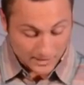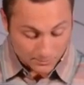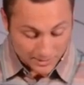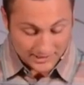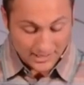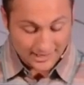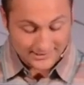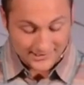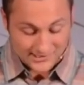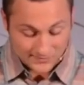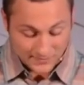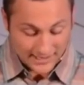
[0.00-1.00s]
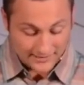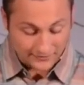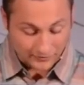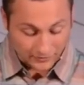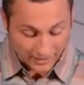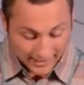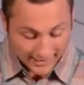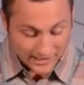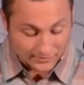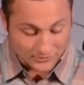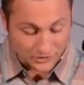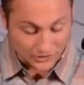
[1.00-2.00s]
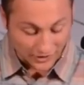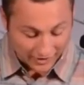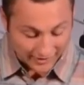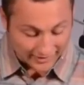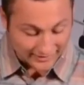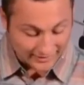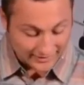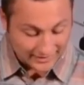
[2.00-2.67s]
Be not dismayed, for I am your God."